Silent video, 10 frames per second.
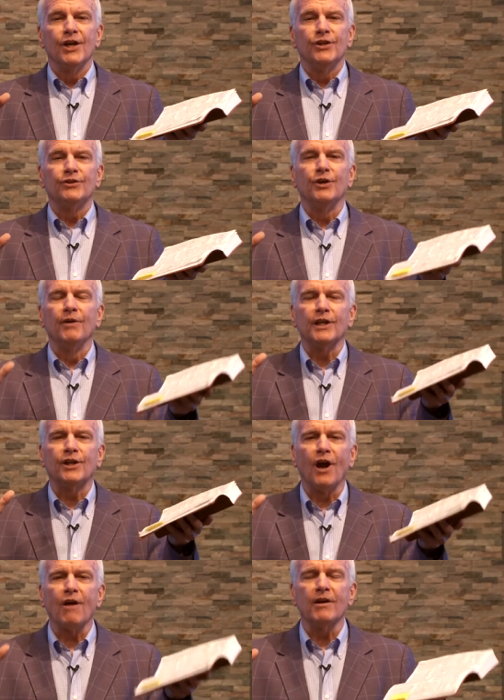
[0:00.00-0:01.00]
to
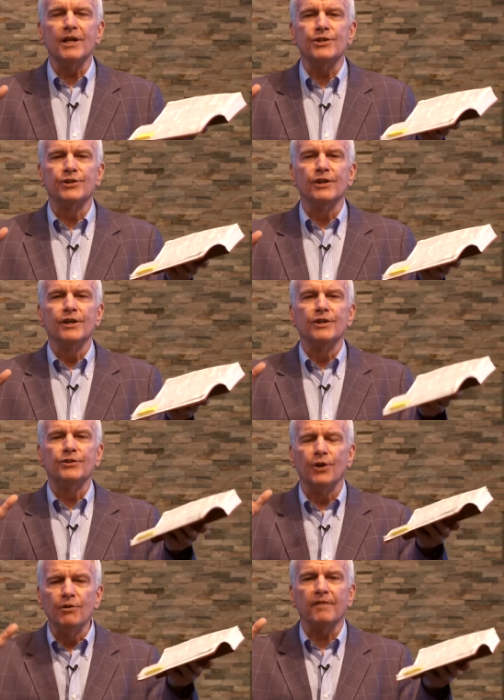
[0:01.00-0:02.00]
encourage
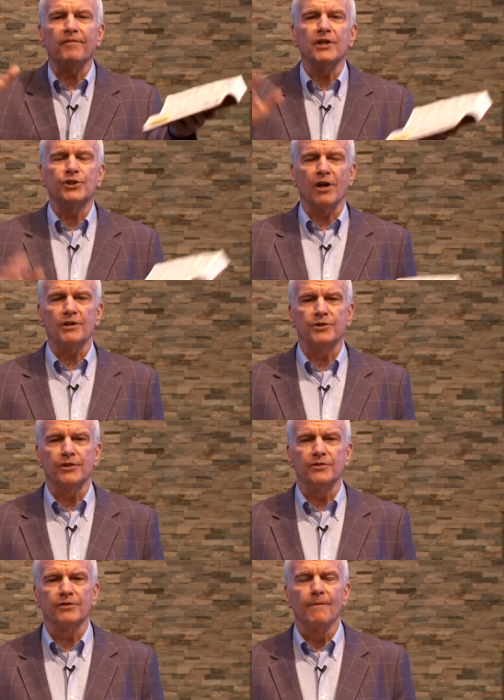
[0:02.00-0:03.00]
two different
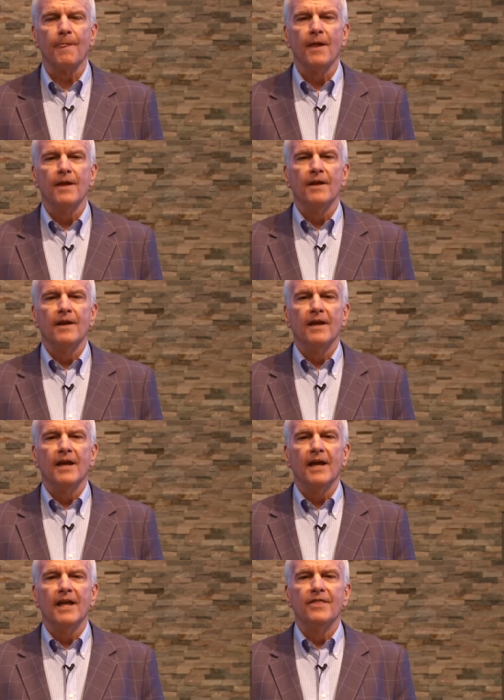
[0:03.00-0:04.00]
churches.
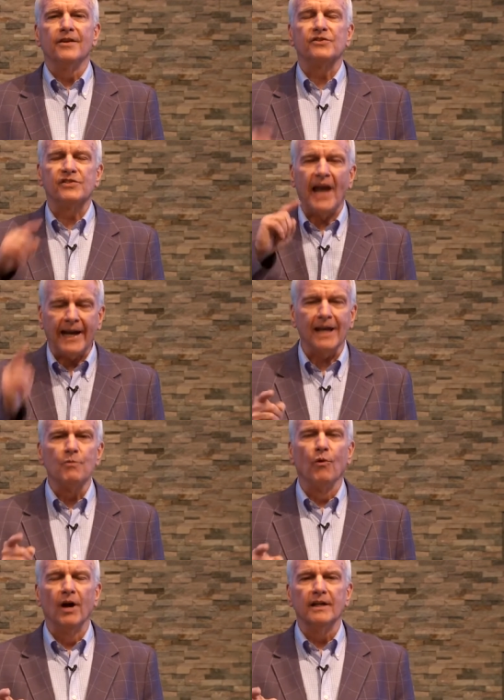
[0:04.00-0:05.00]
The second
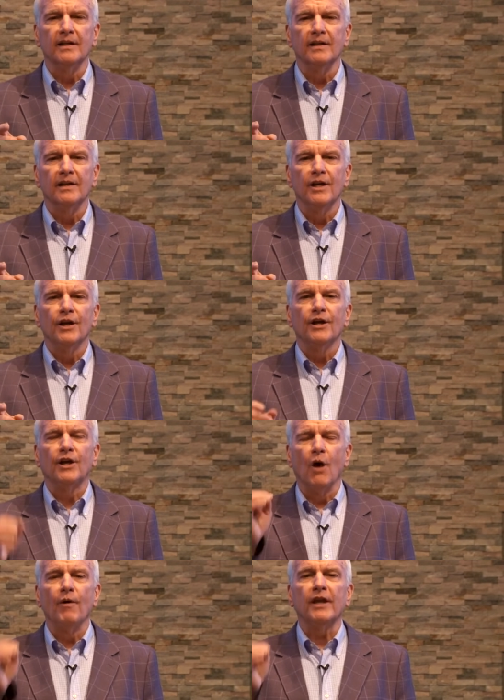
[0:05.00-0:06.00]
one
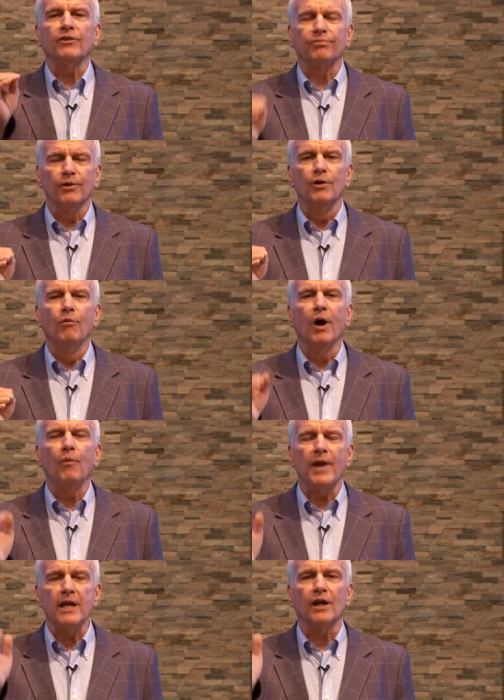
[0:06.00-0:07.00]
going through what
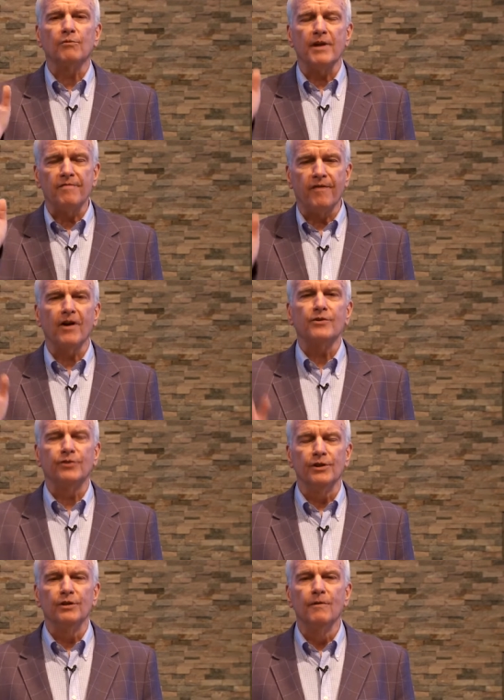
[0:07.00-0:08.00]
we could refer
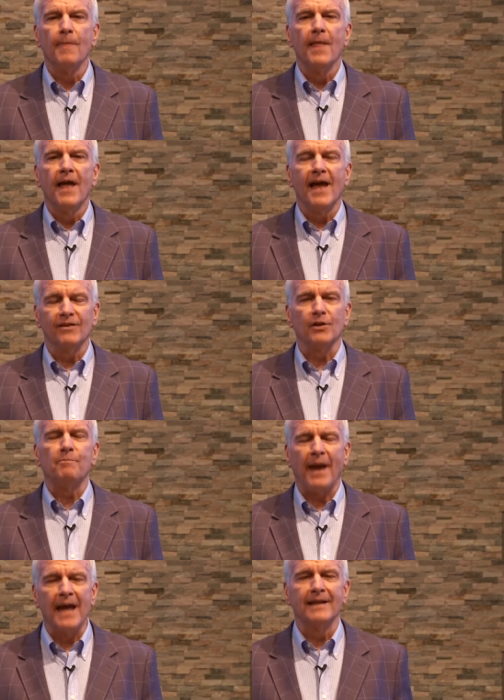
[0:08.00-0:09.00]
to as a
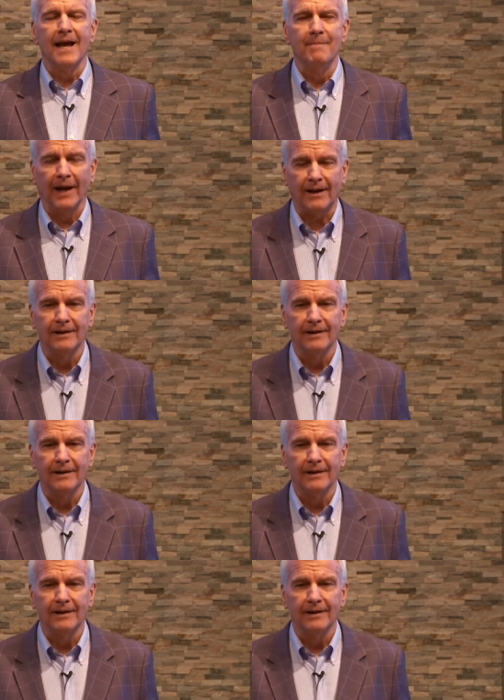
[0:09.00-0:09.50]
pandemic.